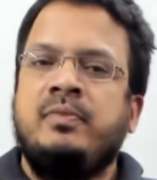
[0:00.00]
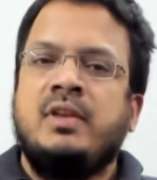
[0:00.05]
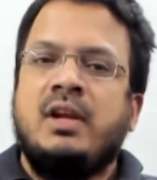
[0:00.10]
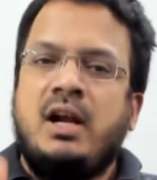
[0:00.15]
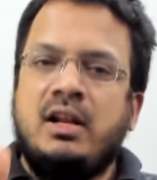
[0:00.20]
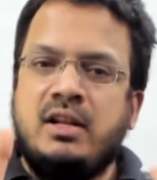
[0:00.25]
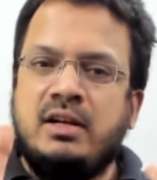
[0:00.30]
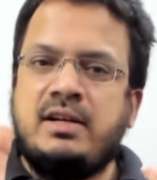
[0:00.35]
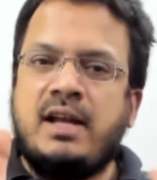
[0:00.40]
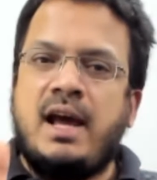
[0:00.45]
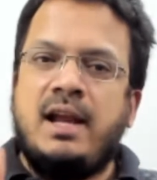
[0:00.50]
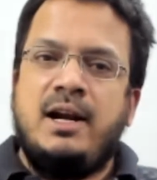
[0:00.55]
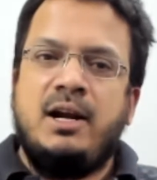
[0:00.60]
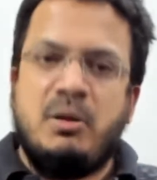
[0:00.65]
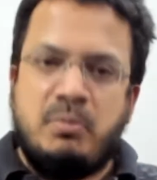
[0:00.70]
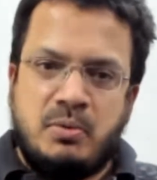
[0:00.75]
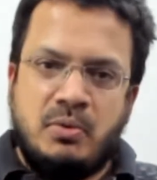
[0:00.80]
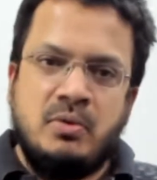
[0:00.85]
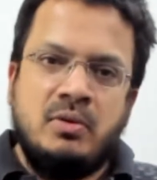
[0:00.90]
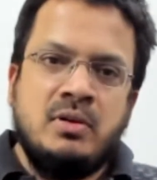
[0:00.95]
And the
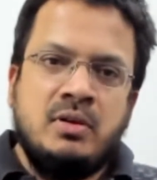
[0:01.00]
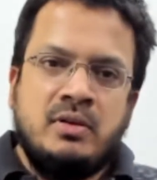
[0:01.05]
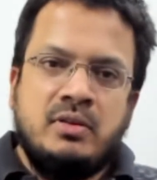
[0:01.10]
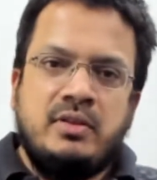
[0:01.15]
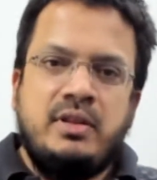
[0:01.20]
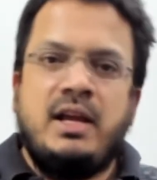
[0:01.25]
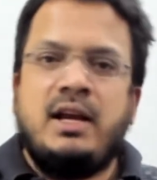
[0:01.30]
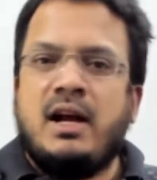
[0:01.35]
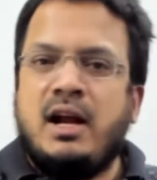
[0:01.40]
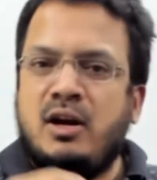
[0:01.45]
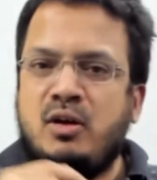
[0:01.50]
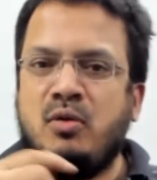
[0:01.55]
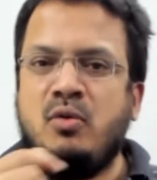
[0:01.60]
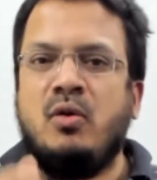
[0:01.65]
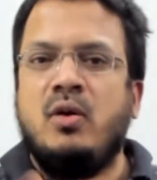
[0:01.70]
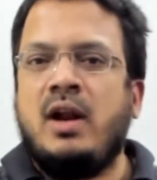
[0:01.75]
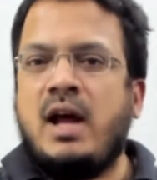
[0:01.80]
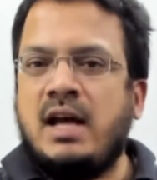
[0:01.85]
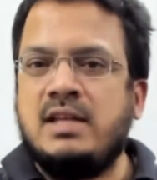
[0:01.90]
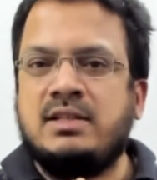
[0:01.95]
talent pool. They can't go
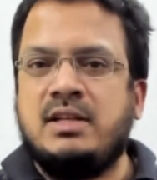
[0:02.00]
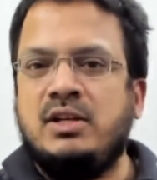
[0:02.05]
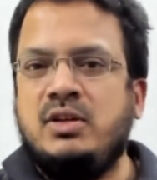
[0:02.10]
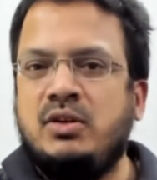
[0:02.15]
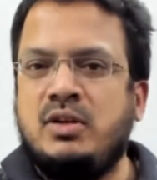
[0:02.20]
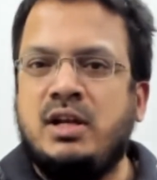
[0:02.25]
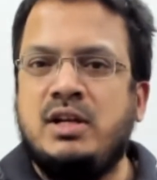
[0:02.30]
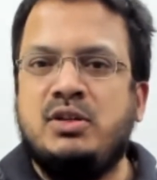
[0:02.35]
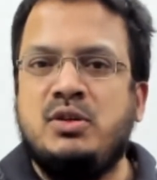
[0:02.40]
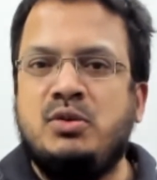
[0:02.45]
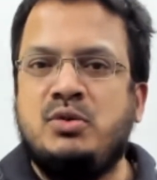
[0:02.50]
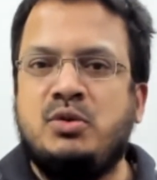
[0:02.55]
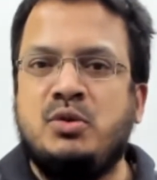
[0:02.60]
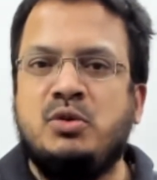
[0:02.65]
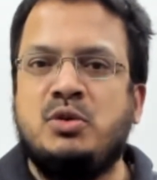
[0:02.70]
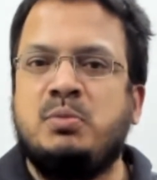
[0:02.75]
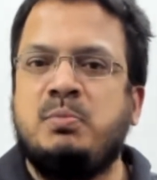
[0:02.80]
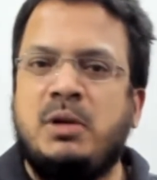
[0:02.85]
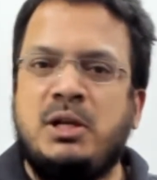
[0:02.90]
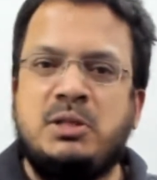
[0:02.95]
and ask education
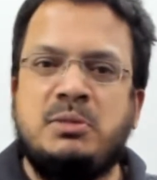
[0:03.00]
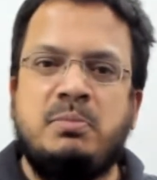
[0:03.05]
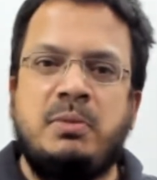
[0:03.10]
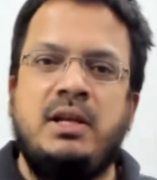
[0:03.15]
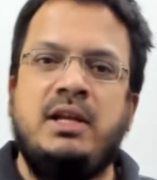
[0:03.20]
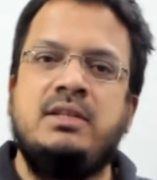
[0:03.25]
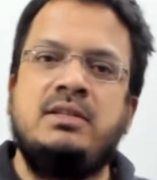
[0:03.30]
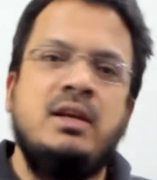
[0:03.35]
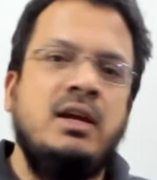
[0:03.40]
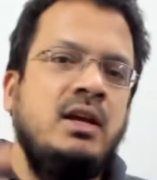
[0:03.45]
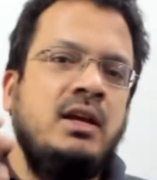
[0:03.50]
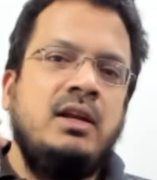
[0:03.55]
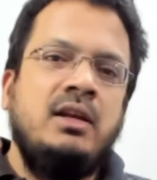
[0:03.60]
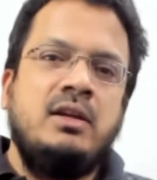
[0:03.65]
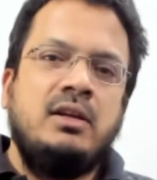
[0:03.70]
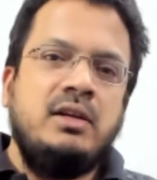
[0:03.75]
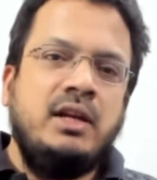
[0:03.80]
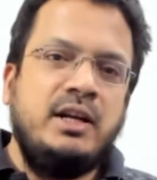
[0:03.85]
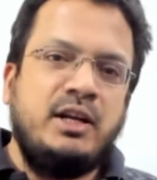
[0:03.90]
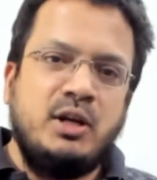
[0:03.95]
institutes, please
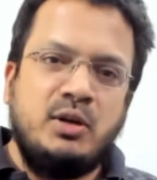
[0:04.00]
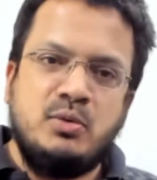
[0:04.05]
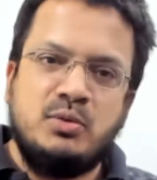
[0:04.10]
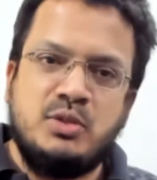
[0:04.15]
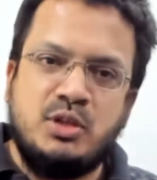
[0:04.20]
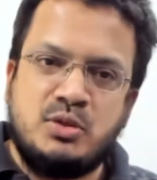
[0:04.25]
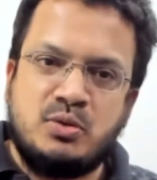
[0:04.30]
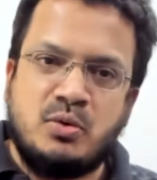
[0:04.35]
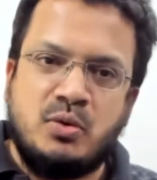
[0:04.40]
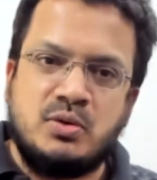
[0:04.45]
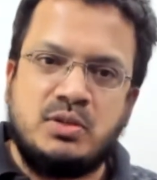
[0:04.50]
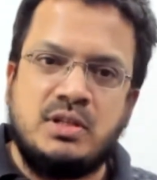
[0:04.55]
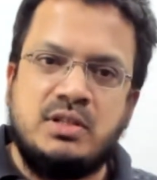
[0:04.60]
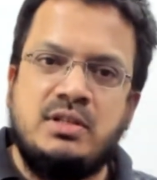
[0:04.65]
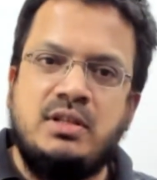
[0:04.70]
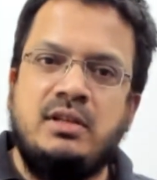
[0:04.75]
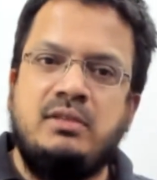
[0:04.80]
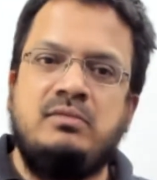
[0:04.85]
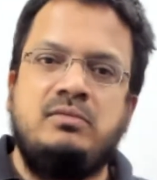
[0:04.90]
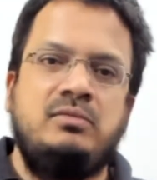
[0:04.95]
introduce these courses.
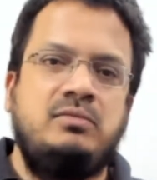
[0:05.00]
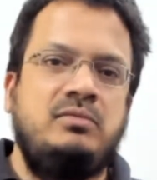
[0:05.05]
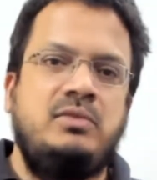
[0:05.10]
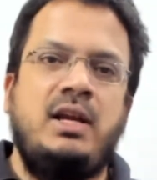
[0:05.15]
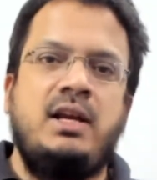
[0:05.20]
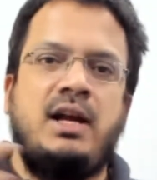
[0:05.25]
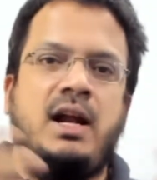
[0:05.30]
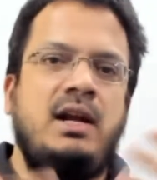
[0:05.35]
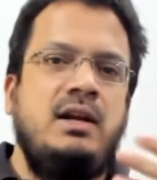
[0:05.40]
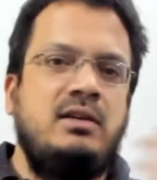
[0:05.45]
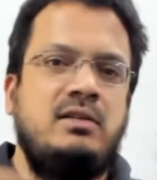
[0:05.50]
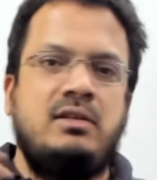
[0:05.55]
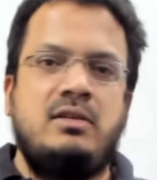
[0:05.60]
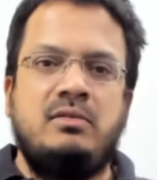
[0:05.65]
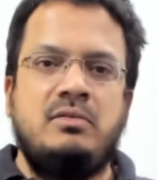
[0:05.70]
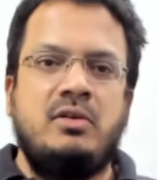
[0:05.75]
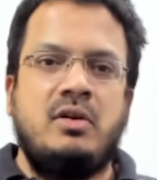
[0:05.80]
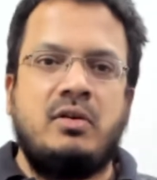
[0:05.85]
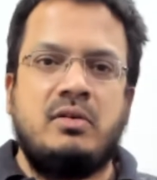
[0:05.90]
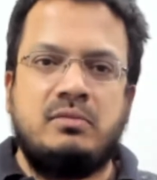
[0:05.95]
They
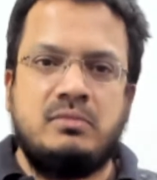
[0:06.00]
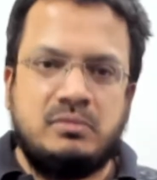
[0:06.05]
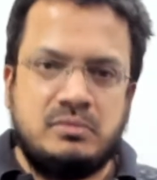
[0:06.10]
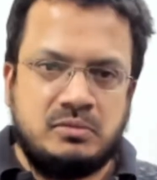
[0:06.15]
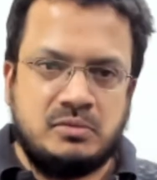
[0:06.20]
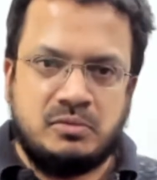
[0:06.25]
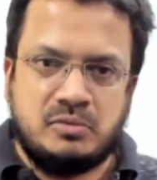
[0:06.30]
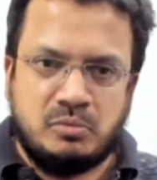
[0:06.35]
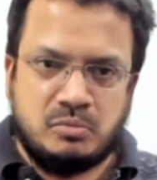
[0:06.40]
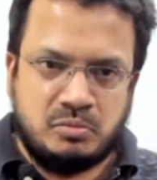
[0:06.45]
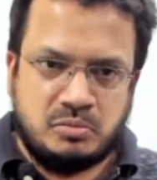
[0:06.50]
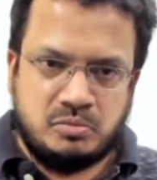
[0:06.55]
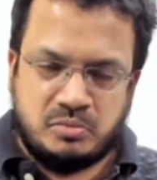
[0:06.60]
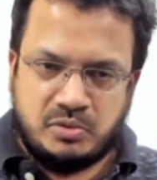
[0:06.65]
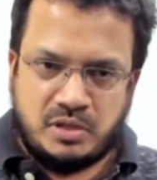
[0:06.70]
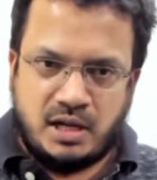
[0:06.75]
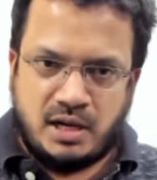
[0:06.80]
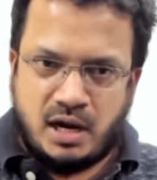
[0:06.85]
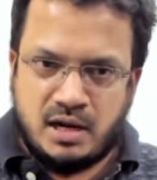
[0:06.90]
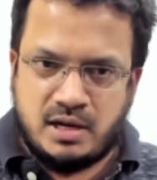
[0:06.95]

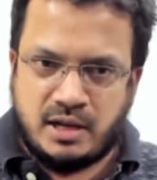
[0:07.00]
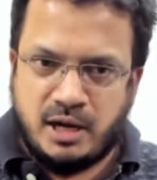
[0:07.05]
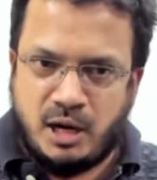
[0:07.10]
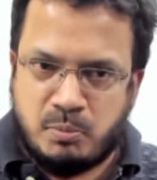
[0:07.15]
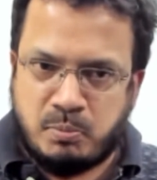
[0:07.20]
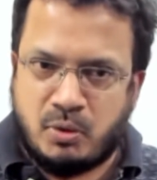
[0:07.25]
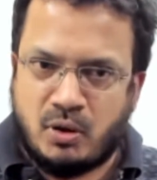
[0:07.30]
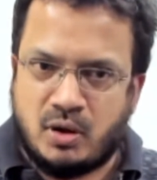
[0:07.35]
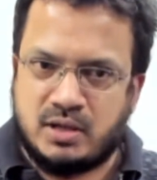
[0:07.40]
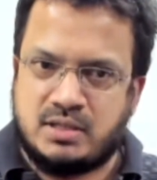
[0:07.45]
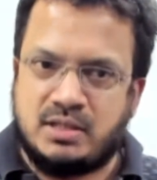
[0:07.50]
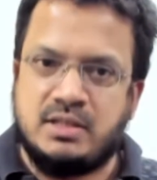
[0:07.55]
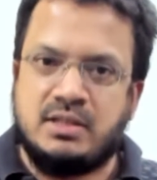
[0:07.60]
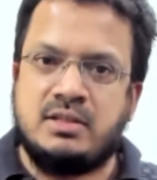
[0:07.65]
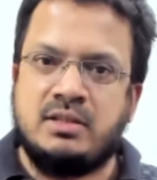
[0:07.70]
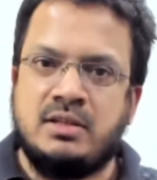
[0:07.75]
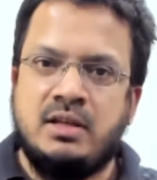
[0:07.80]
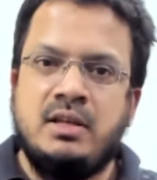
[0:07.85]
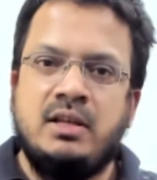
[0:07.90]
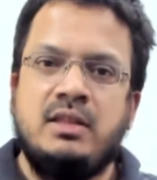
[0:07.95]
can't create
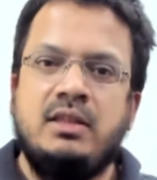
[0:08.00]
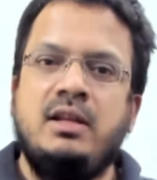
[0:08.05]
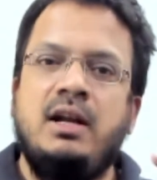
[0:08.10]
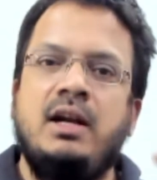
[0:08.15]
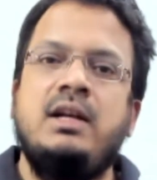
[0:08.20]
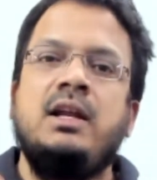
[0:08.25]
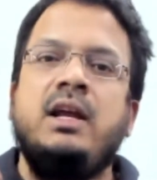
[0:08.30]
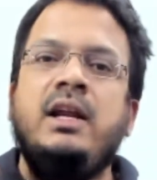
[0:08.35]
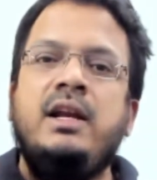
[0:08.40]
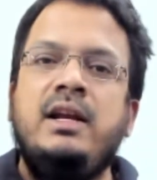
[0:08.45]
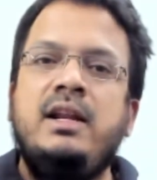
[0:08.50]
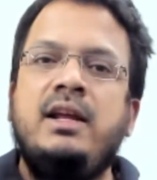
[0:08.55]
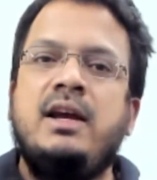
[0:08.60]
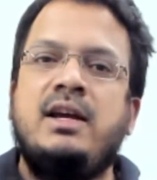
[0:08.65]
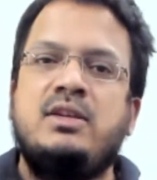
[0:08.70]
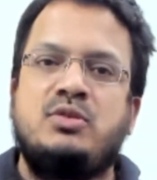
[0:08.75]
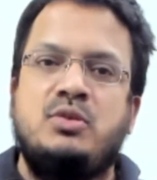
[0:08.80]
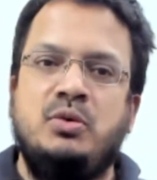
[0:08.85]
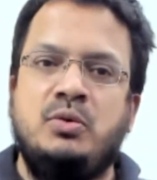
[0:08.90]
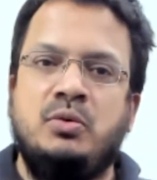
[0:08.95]
policies. That India
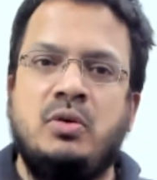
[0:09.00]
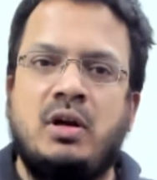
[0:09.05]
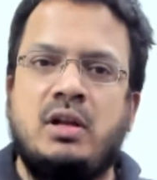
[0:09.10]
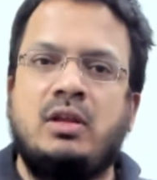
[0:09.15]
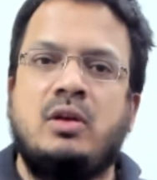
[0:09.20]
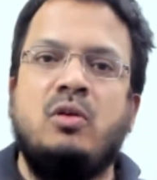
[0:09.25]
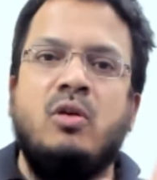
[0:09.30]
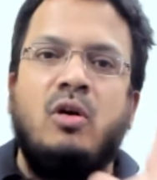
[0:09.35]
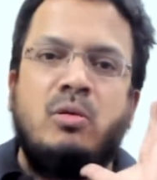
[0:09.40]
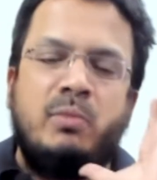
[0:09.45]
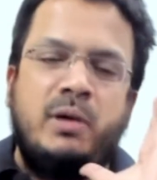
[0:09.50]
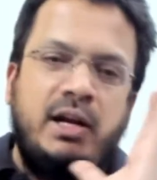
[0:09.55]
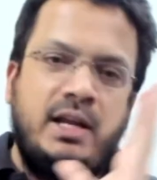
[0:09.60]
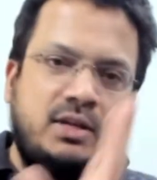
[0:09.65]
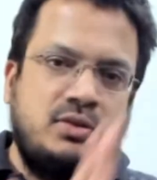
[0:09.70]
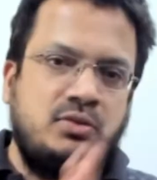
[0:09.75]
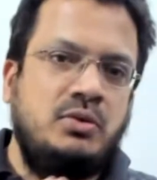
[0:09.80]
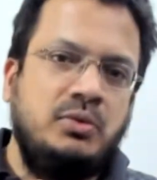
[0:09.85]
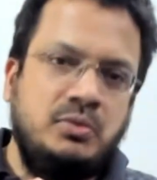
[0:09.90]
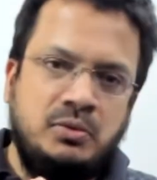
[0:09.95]
has to do, or the government
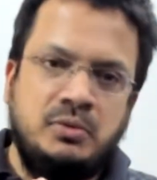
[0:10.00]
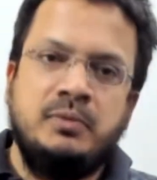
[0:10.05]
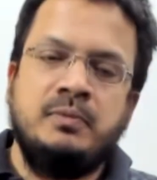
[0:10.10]
has to do.